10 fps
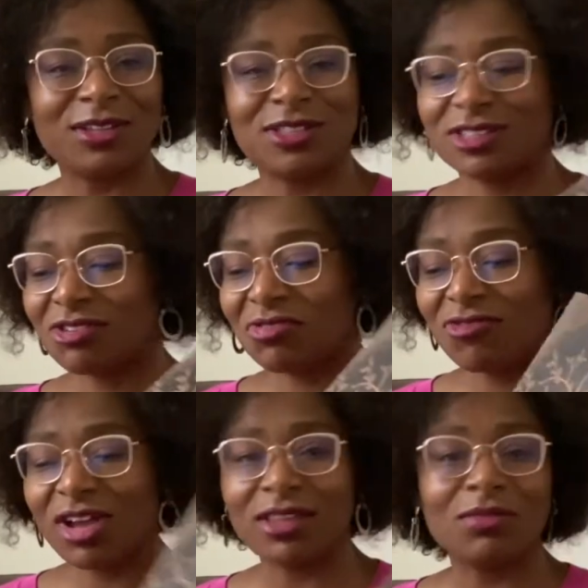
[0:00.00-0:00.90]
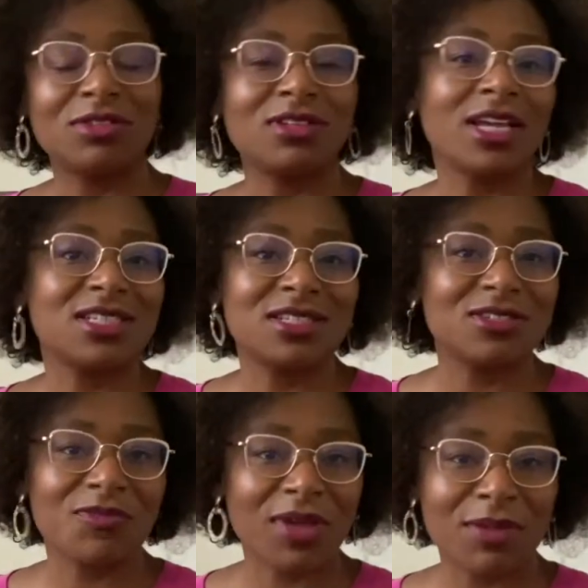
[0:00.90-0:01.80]
generally write them on like sheets
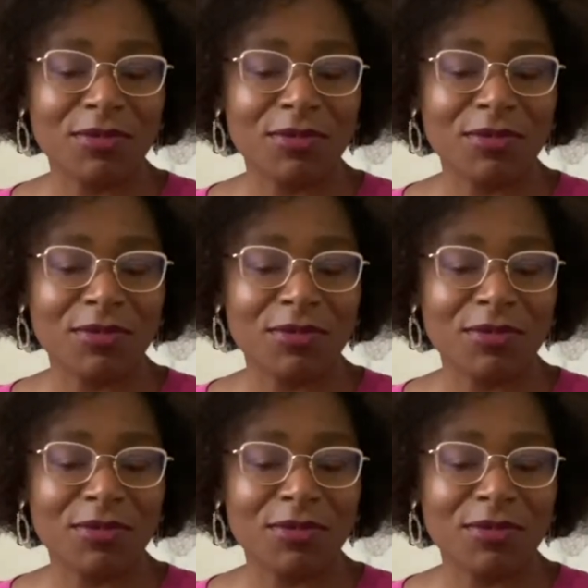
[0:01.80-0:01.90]
of paper.